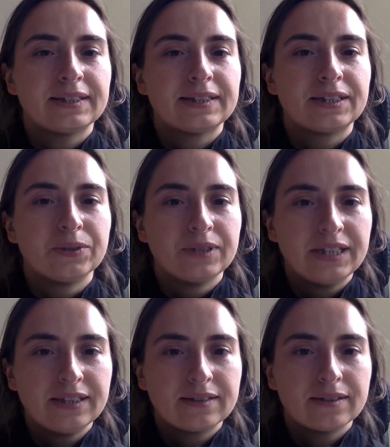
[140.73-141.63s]
you
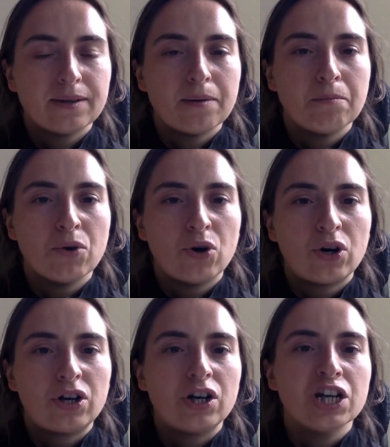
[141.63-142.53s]
need
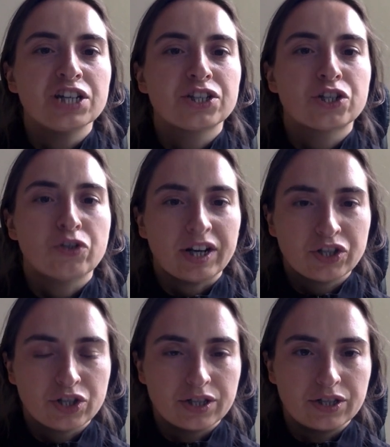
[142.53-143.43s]
more
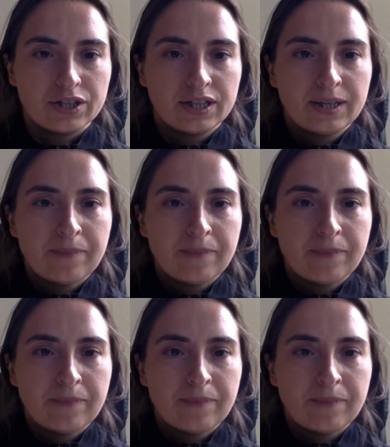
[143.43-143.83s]
structure